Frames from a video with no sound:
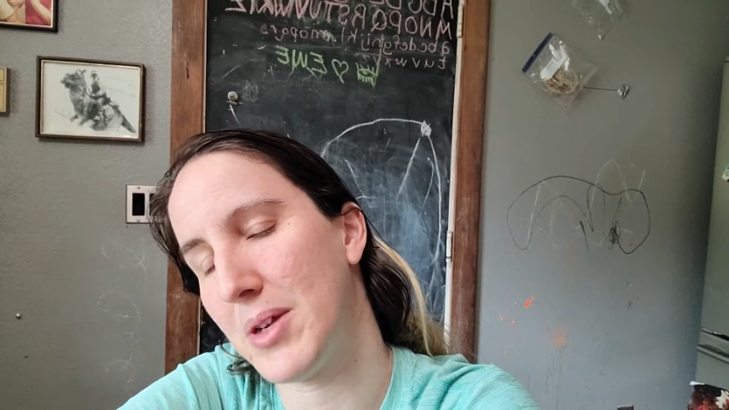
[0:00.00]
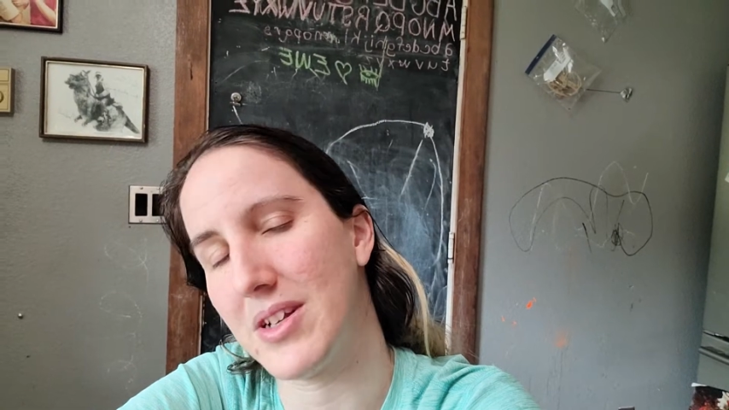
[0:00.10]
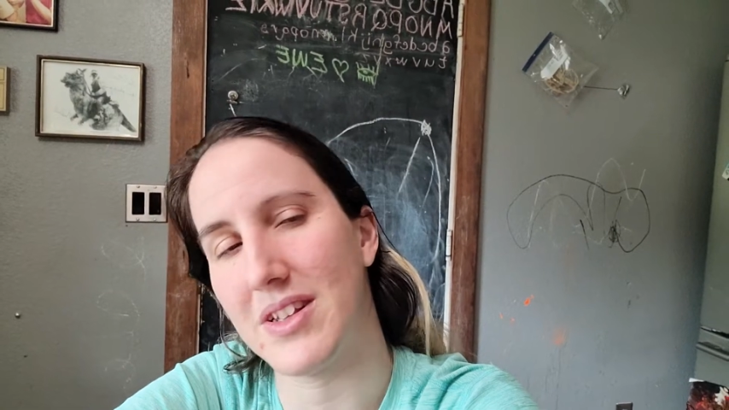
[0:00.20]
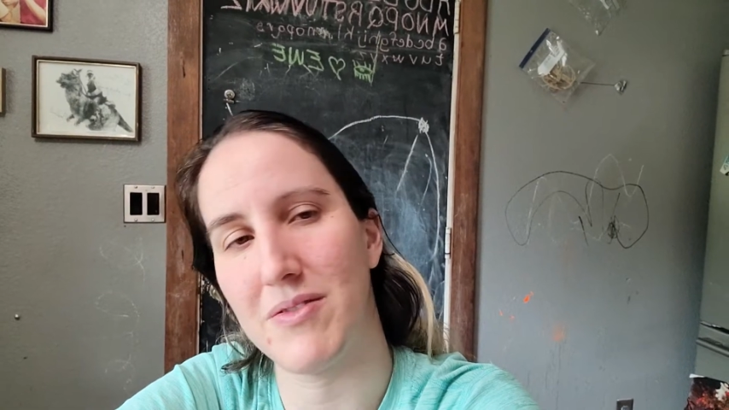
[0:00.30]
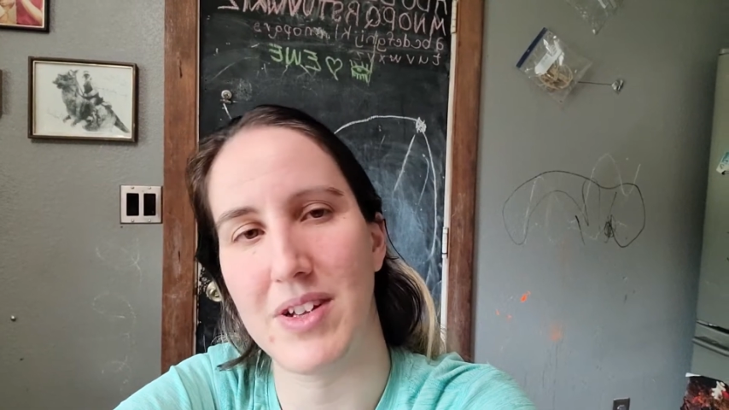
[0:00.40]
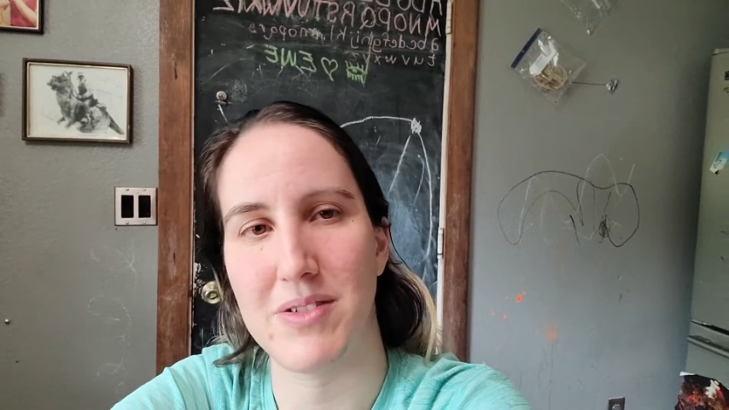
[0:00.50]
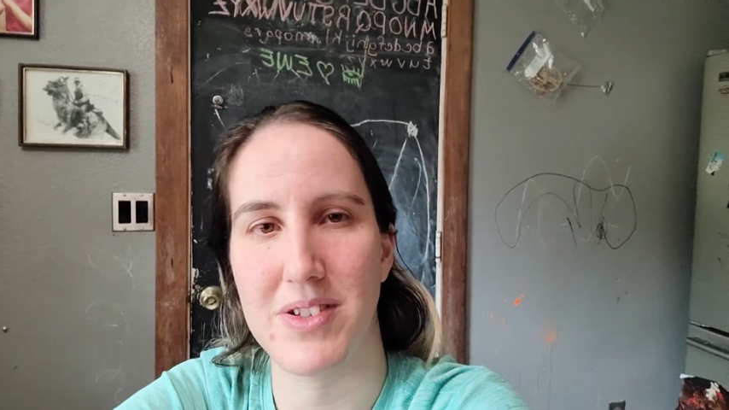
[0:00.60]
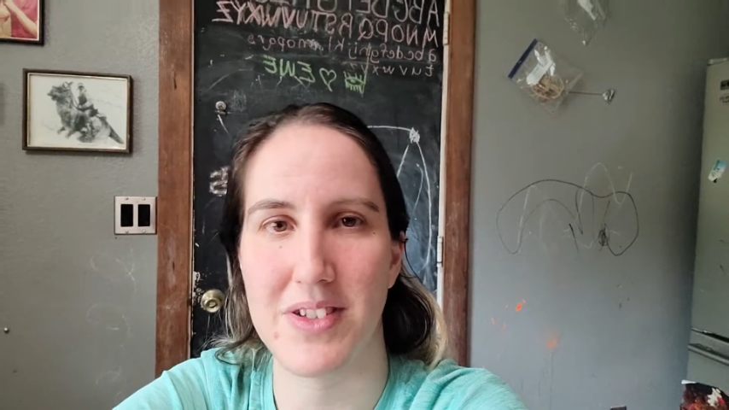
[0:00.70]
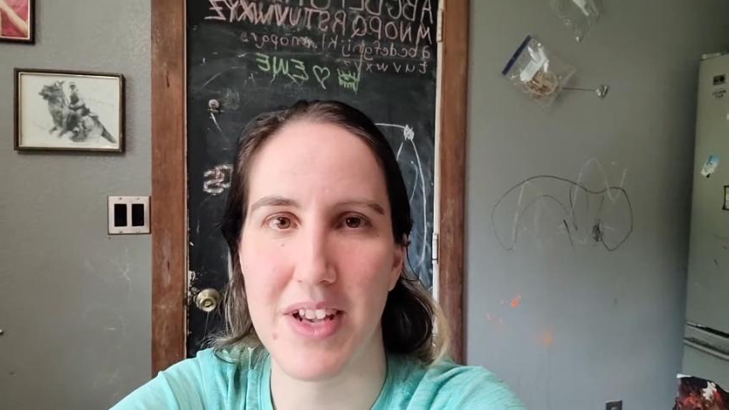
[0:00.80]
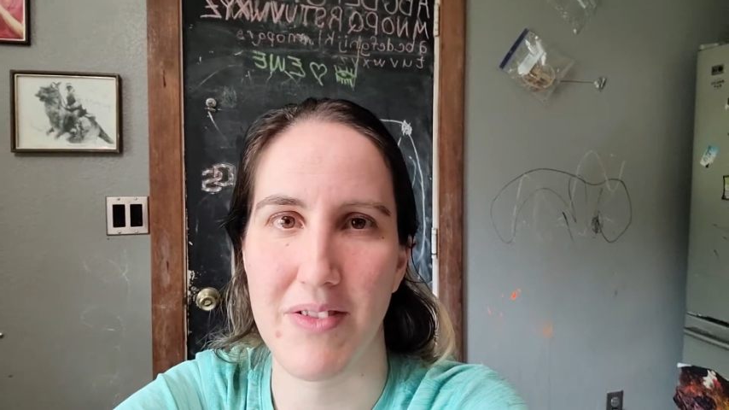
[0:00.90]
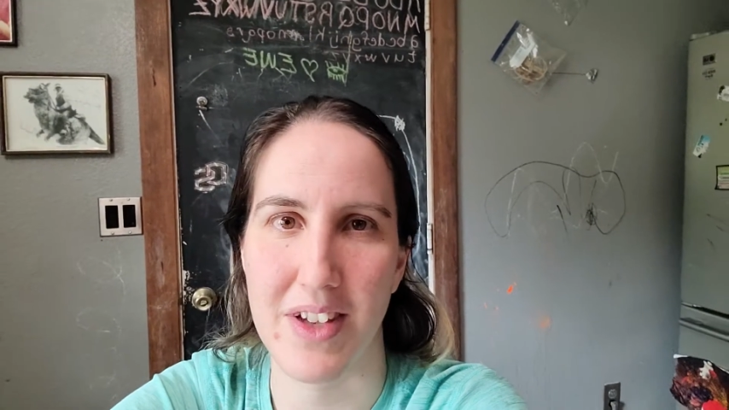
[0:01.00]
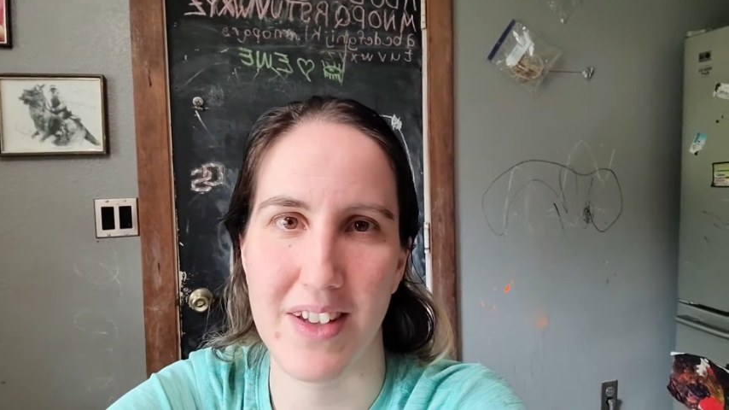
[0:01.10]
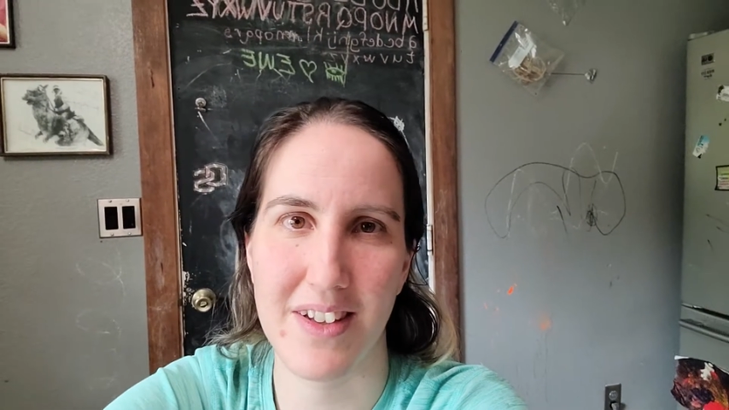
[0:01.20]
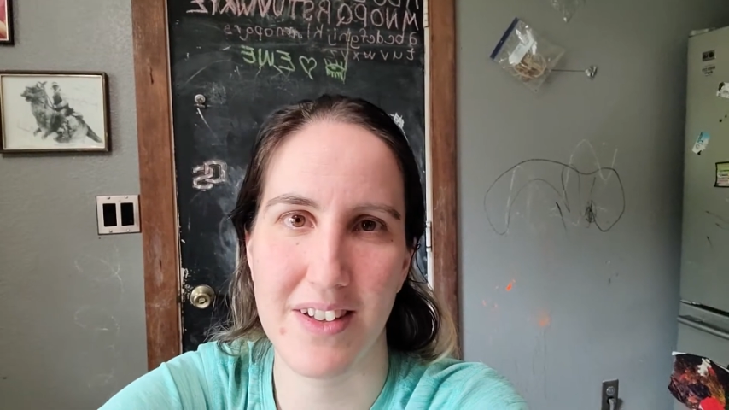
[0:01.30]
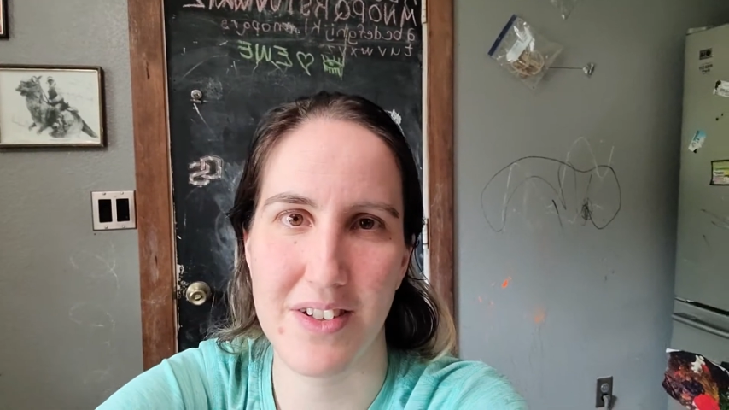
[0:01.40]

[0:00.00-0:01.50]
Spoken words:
apparently Fenris is having